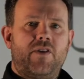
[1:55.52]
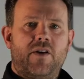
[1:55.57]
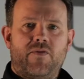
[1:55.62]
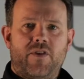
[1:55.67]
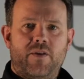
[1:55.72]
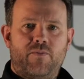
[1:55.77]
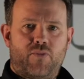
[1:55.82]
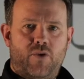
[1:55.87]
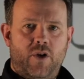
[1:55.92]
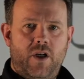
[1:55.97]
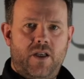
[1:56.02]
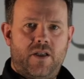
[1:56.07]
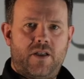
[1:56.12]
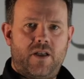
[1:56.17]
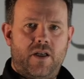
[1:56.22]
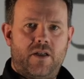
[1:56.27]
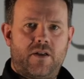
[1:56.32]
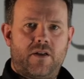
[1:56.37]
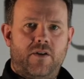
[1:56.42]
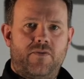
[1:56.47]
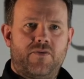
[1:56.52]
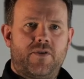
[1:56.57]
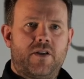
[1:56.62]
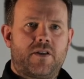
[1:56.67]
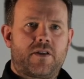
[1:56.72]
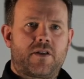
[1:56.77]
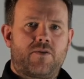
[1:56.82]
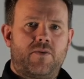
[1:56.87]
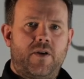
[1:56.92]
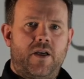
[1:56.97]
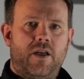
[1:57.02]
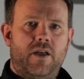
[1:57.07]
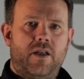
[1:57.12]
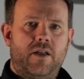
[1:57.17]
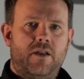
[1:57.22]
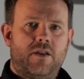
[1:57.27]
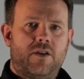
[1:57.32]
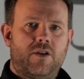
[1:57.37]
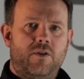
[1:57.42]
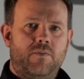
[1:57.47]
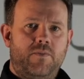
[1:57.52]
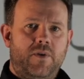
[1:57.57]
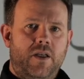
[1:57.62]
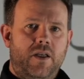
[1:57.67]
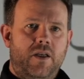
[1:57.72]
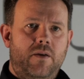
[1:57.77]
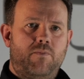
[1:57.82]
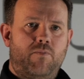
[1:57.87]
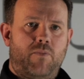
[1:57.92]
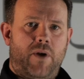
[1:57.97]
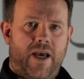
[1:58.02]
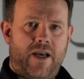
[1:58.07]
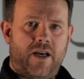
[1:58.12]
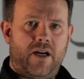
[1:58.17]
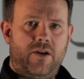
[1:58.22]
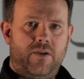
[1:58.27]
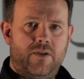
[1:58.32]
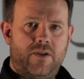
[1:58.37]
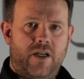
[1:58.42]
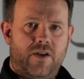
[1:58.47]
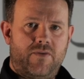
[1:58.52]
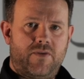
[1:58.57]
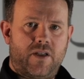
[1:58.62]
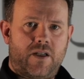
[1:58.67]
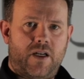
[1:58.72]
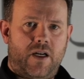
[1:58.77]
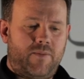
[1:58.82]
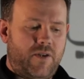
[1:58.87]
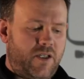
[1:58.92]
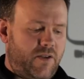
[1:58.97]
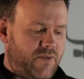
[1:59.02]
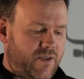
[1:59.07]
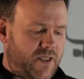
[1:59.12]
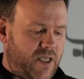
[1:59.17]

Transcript: you have the preset of the screen to be blackout after a couple of